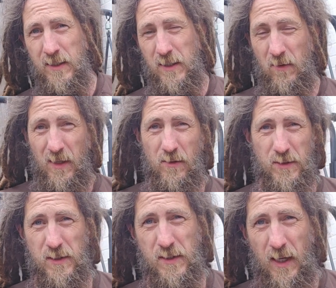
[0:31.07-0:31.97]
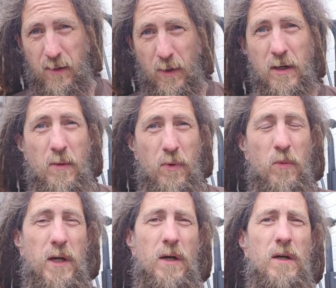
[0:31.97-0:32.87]
So a little disclaimer,
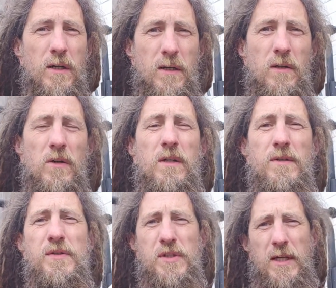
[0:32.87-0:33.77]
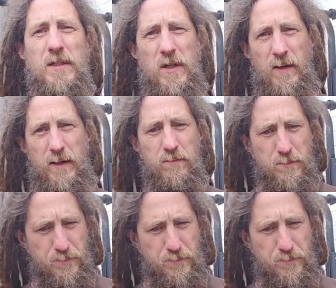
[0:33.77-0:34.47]
we are going to look at the stitch line.